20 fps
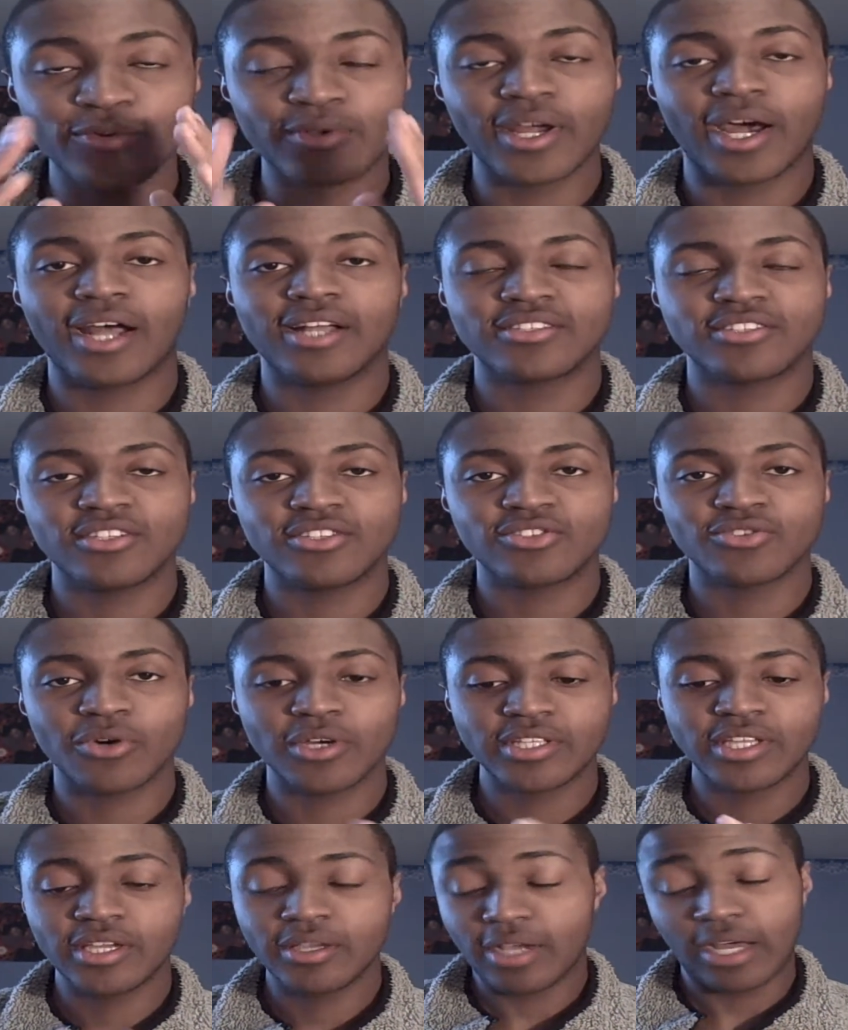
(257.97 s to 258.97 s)
guys
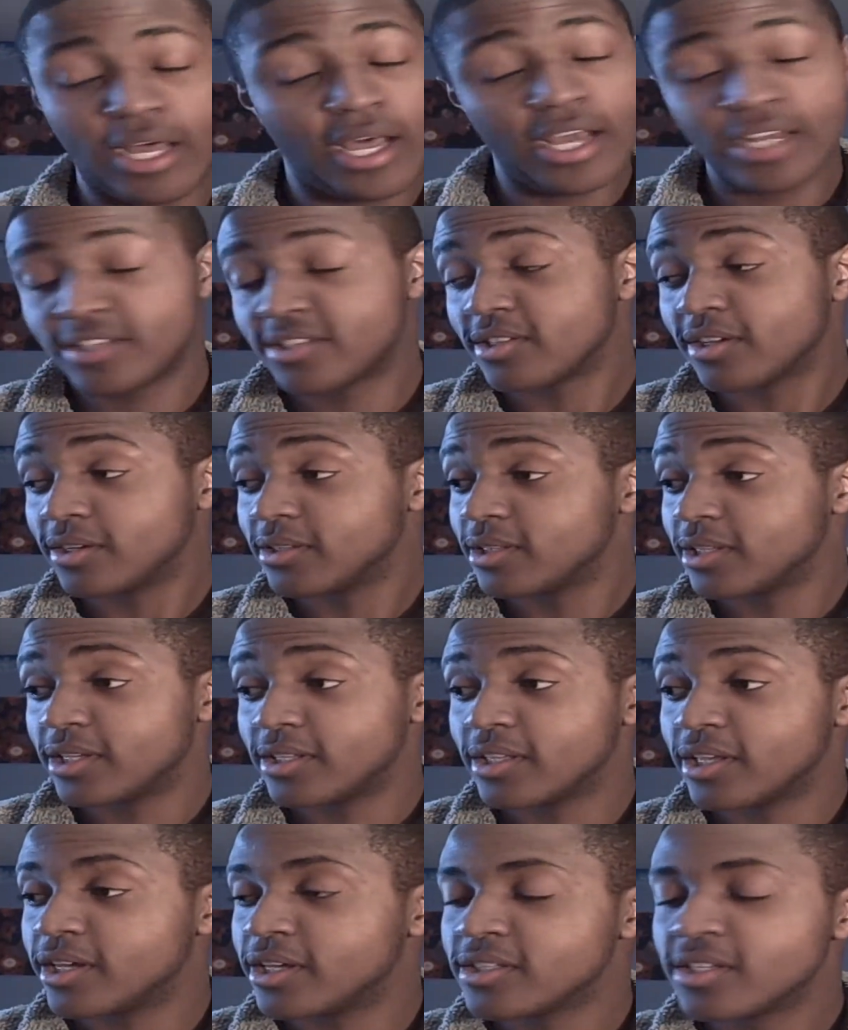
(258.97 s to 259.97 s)
enjoyed it. I certainly
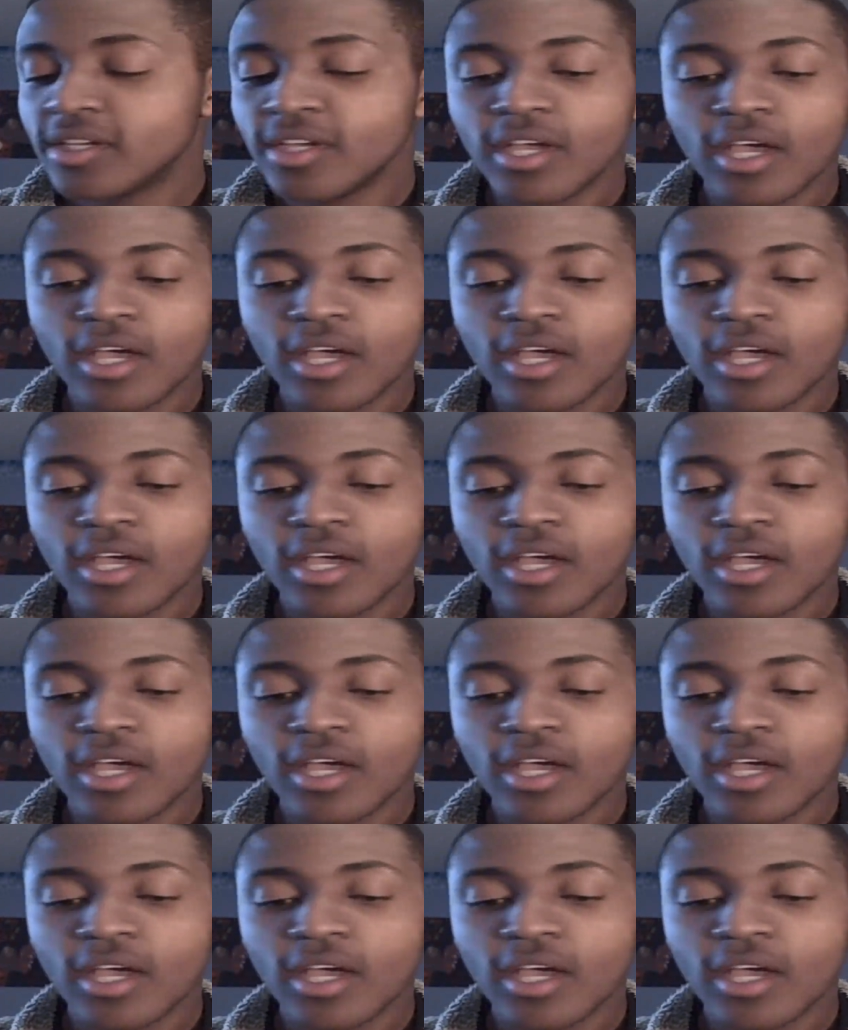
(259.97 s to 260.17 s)
did.